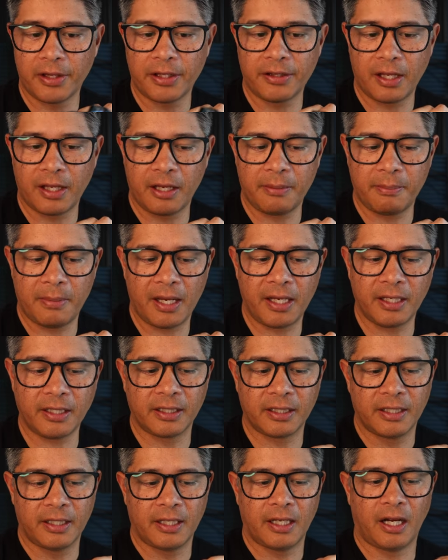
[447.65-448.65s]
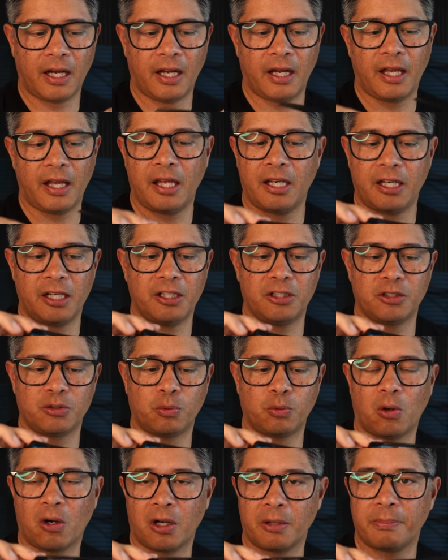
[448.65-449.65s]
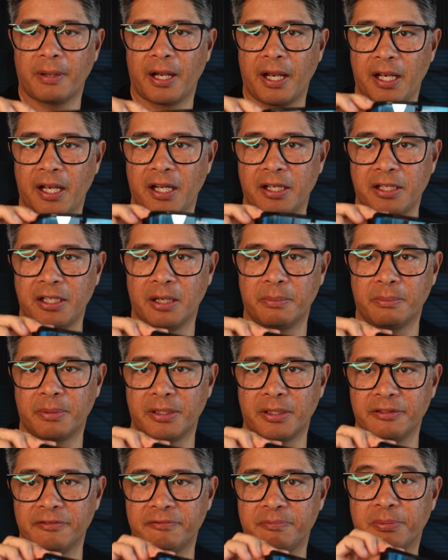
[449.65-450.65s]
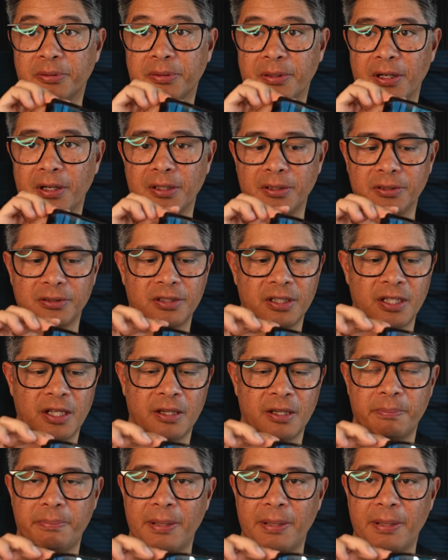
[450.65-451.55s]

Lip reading: that they make, and it is worn by a number of pros in the